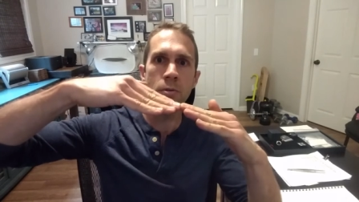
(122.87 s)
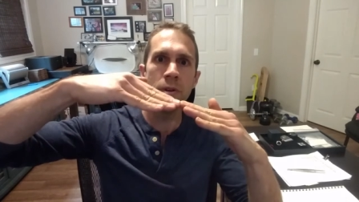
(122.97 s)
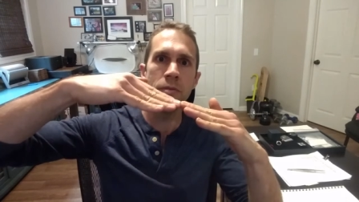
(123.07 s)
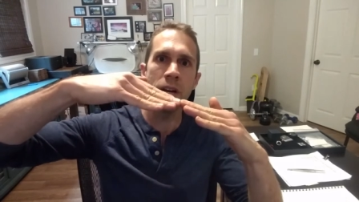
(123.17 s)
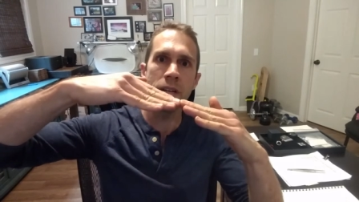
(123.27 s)

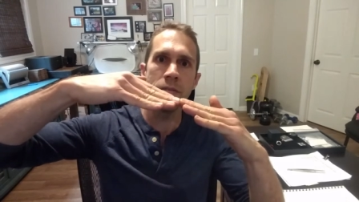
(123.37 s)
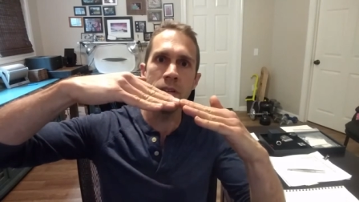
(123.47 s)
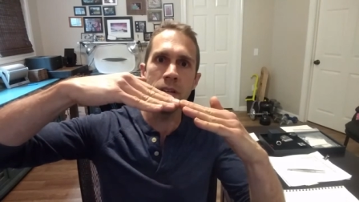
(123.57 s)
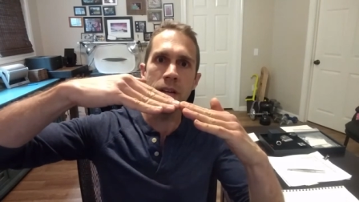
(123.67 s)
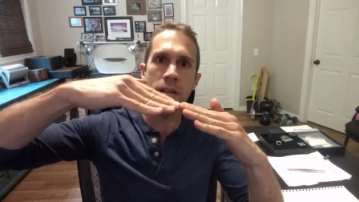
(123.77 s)
refractive
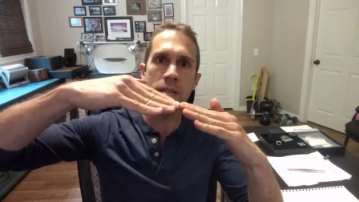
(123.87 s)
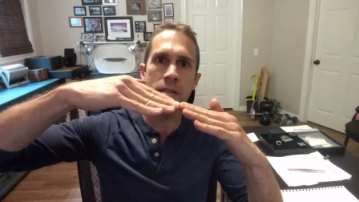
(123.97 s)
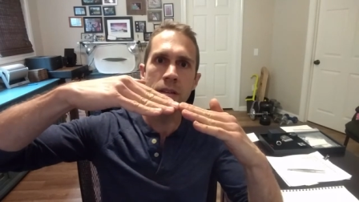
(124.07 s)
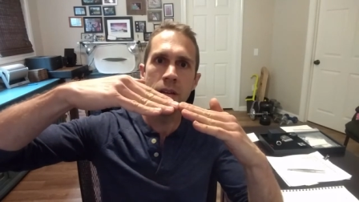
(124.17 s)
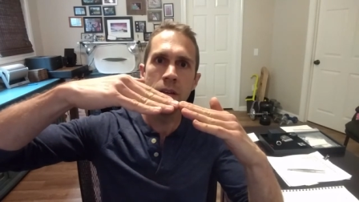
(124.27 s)

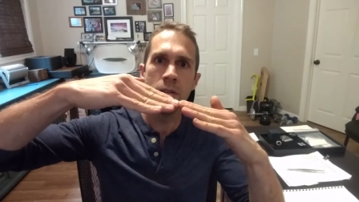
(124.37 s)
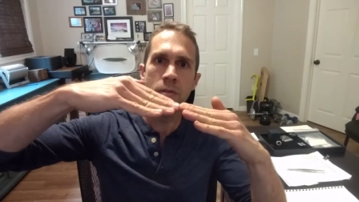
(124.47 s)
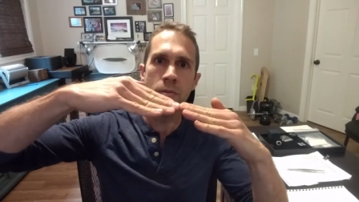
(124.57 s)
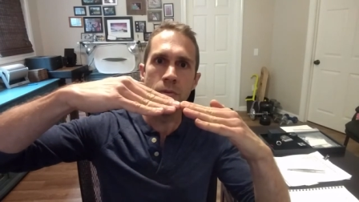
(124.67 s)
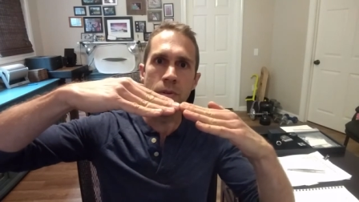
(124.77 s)
index
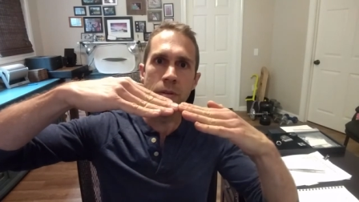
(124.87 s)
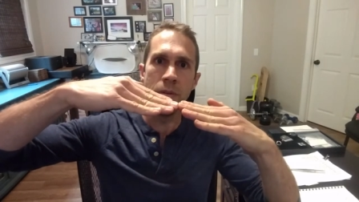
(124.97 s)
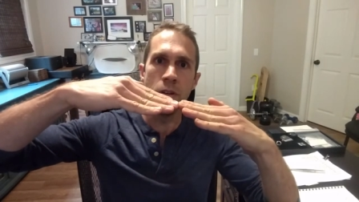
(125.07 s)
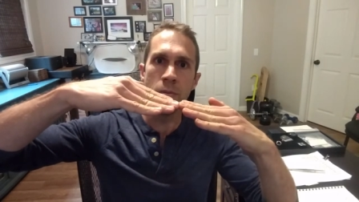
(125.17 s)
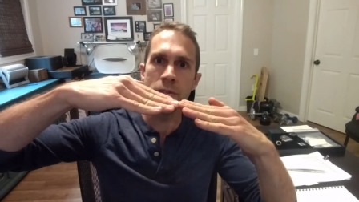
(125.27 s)
would
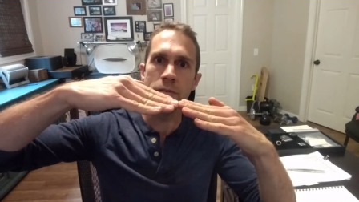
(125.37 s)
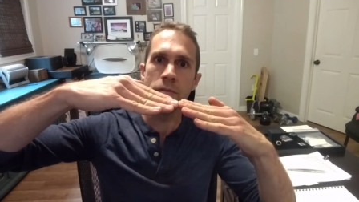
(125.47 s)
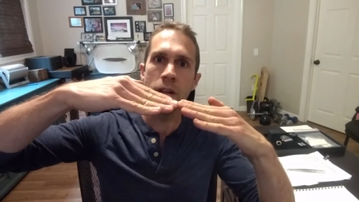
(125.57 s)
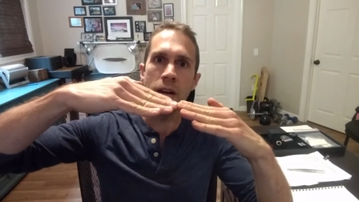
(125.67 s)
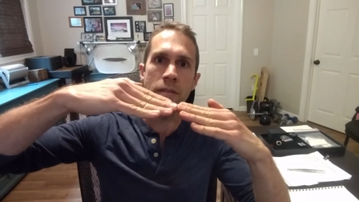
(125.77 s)
be almost
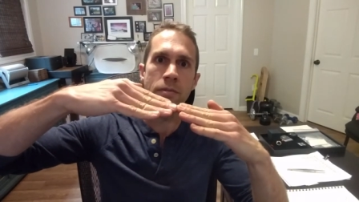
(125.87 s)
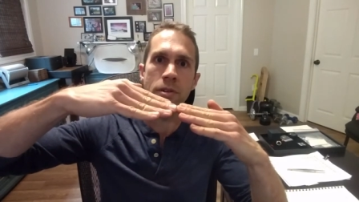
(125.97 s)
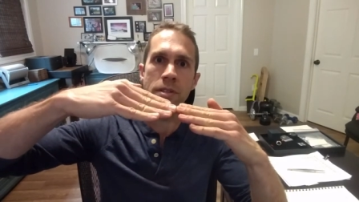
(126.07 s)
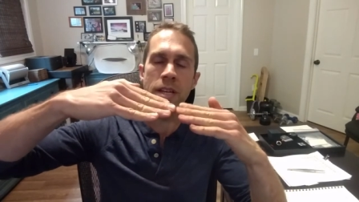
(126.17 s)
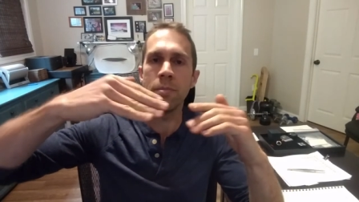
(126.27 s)
flat. For
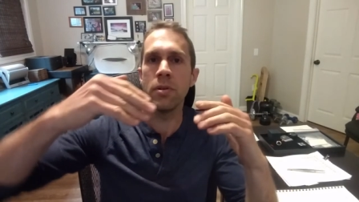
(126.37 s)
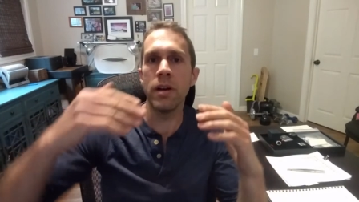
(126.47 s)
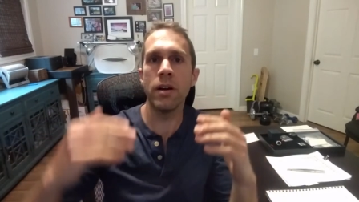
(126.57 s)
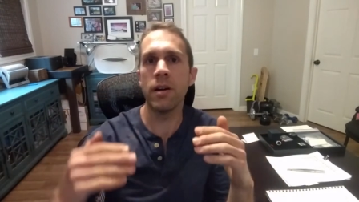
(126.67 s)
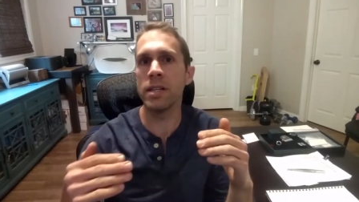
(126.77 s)
example,
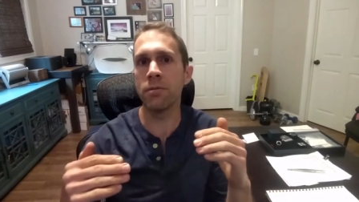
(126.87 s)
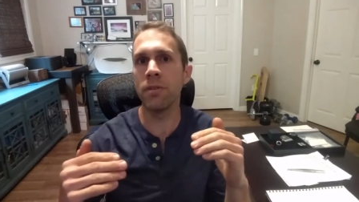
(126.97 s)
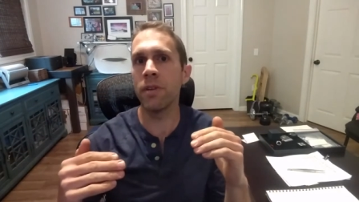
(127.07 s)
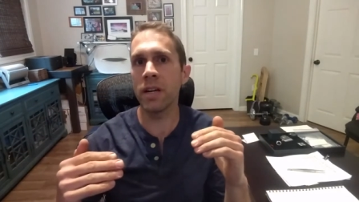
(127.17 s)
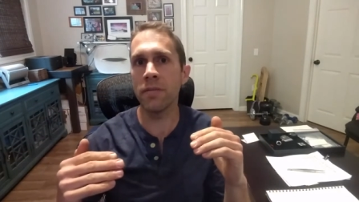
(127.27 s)
air has a
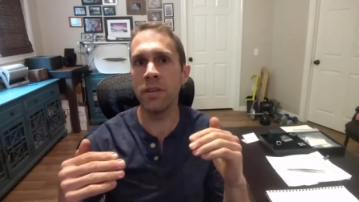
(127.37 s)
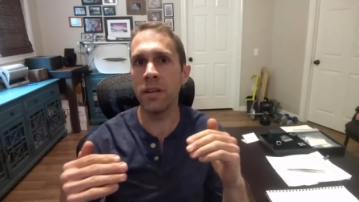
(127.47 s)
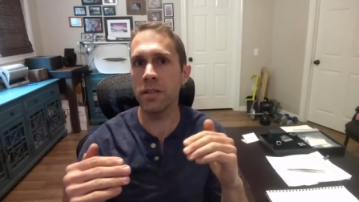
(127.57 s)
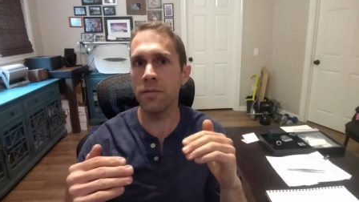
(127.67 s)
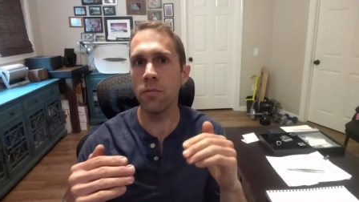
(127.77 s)
refractive
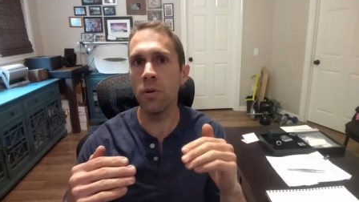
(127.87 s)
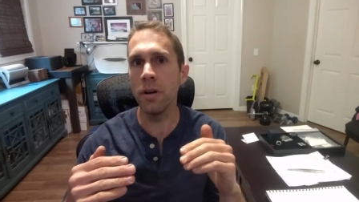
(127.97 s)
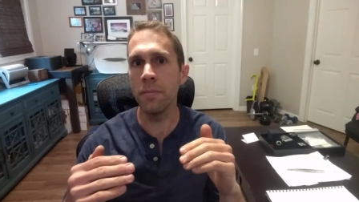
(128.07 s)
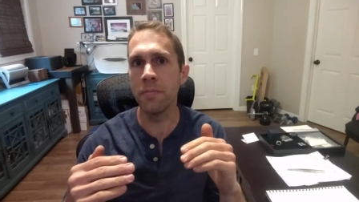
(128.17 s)
index of 1.